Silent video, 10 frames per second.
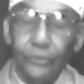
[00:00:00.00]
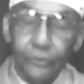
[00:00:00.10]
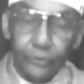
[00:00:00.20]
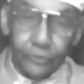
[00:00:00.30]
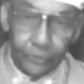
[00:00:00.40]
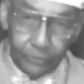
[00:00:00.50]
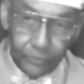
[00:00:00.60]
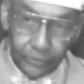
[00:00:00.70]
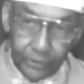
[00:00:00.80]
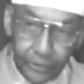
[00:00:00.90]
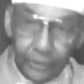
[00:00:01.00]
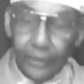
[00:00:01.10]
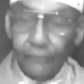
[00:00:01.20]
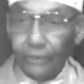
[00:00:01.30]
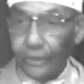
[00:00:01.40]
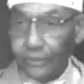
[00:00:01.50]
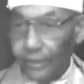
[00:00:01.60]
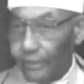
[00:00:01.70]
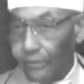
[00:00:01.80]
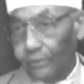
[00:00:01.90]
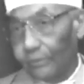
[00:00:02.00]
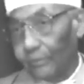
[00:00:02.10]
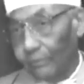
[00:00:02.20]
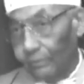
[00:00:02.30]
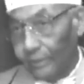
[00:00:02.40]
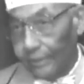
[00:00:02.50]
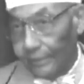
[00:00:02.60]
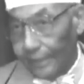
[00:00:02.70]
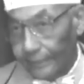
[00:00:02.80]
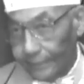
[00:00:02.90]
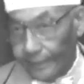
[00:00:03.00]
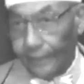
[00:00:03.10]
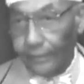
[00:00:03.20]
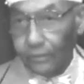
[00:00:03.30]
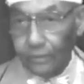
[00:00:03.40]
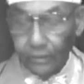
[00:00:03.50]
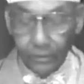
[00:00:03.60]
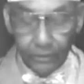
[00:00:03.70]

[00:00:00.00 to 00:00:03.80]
I don't do that. I tell you the truth, and